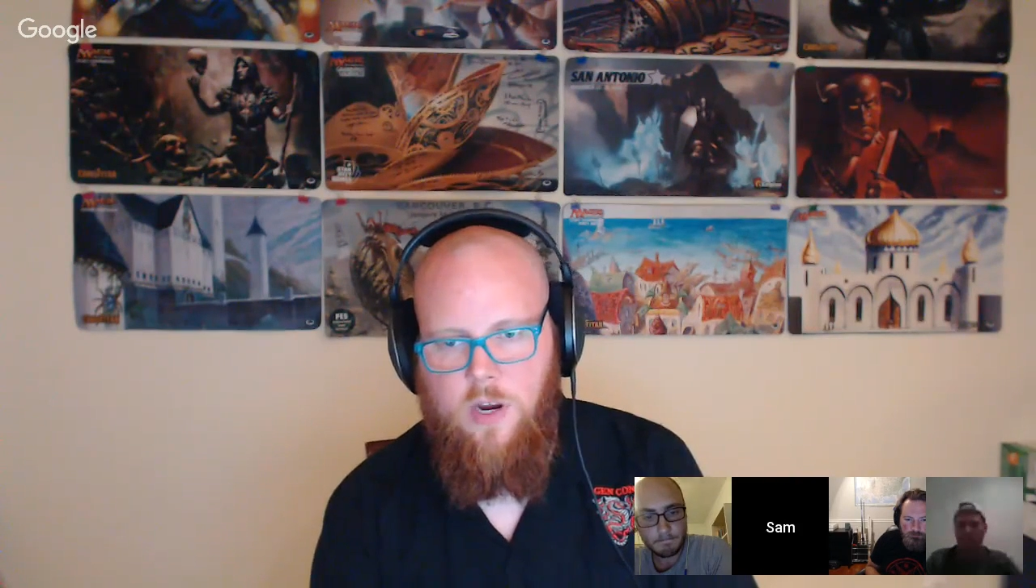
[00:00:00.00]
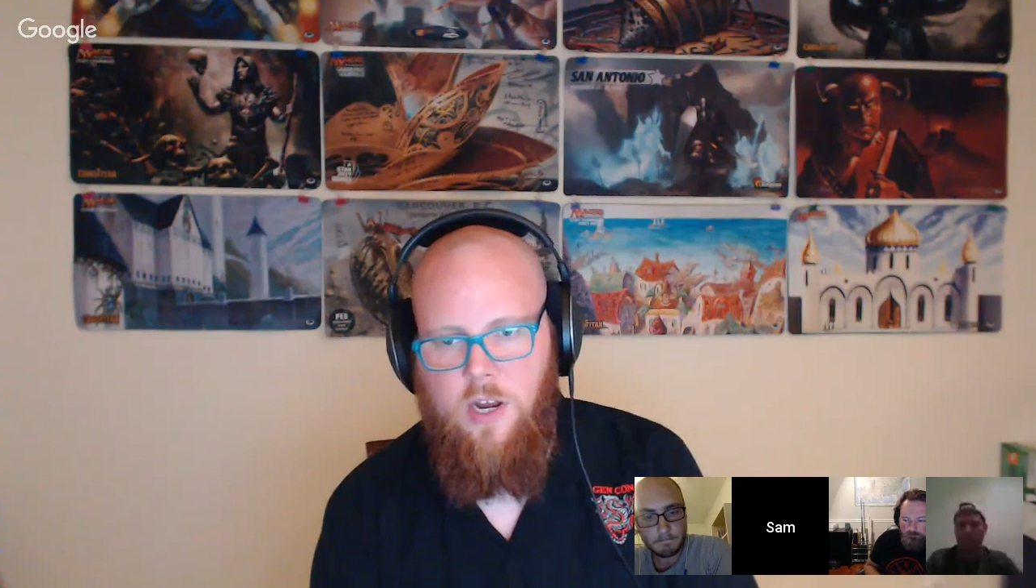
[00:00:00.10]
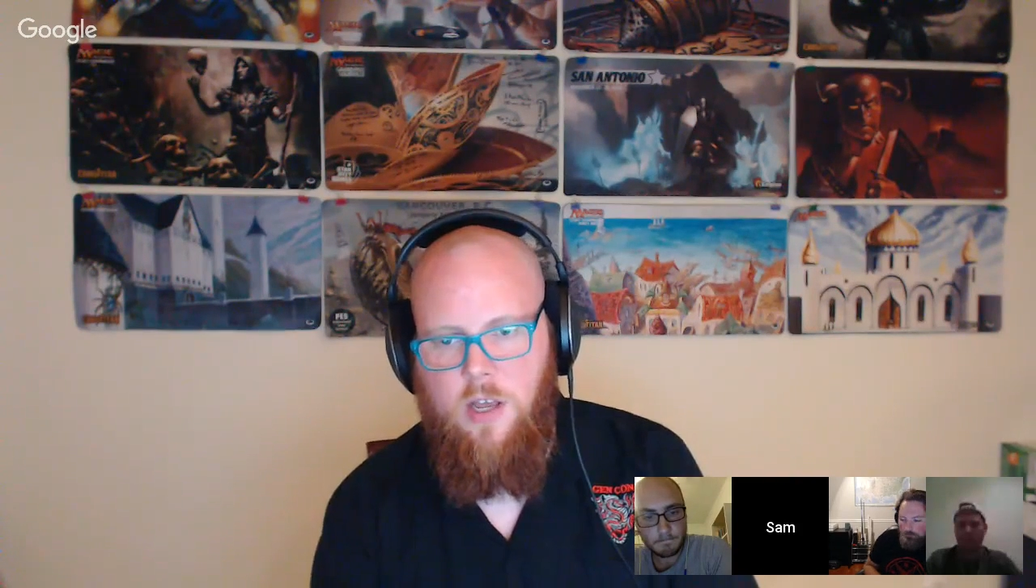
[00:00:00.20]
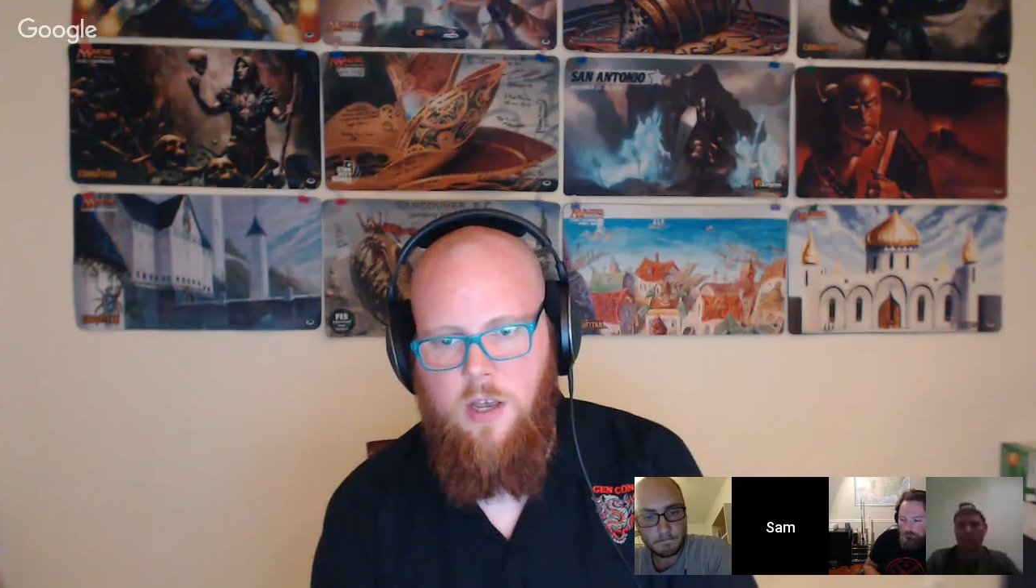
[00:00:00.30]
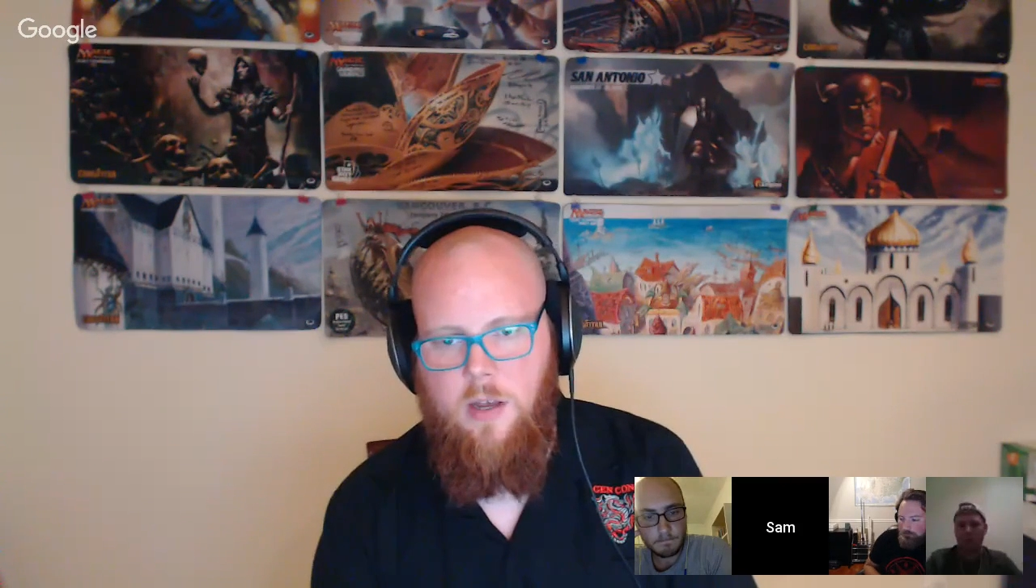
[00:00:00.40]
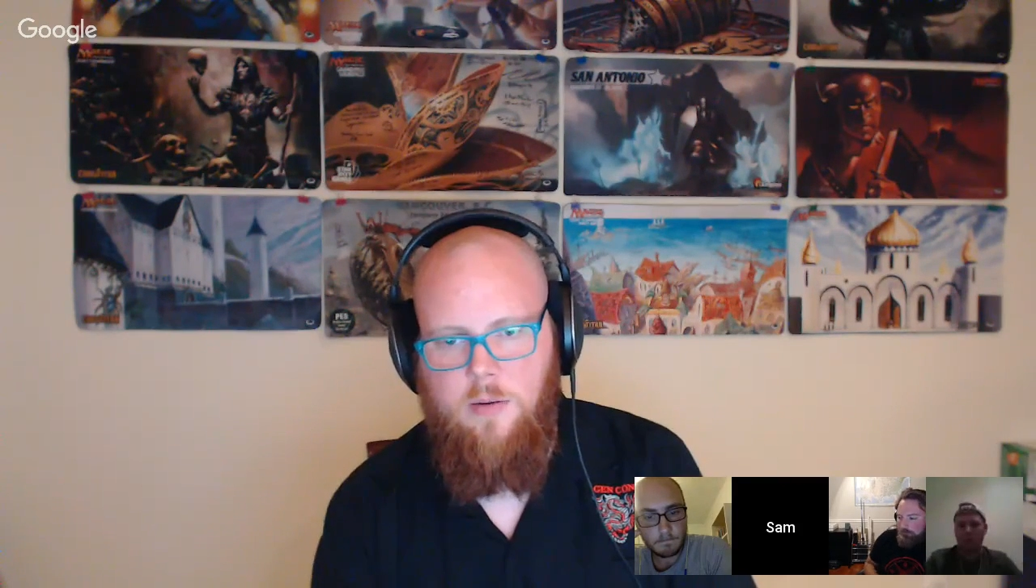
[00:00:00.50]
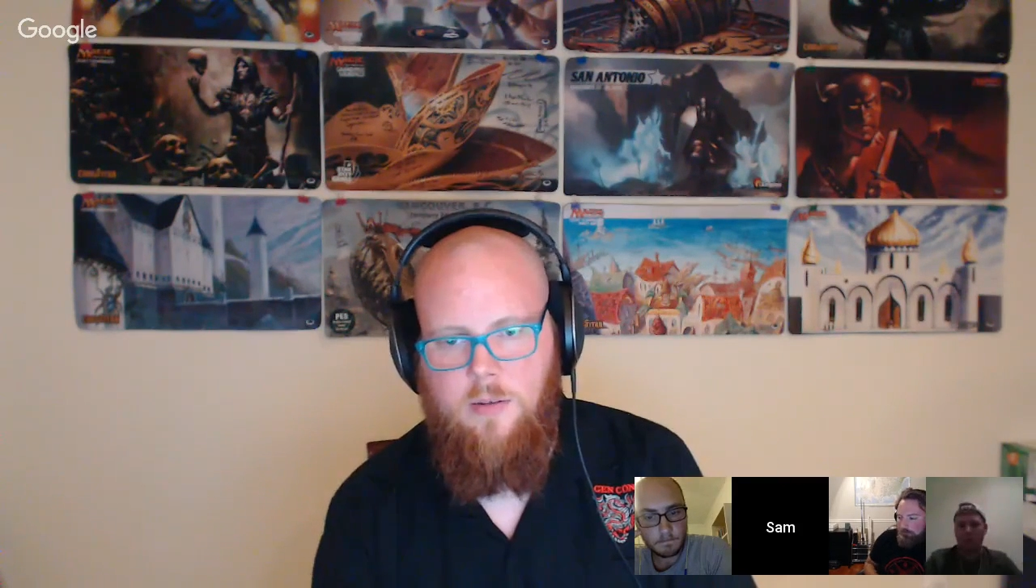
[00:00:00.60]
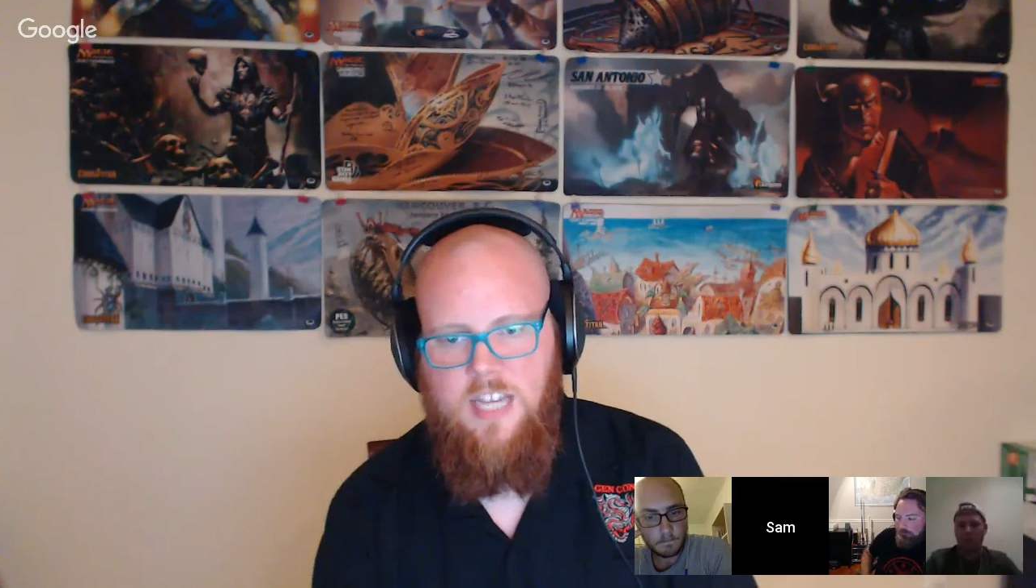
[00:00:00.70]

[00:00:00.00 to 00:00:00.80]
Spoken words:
gonna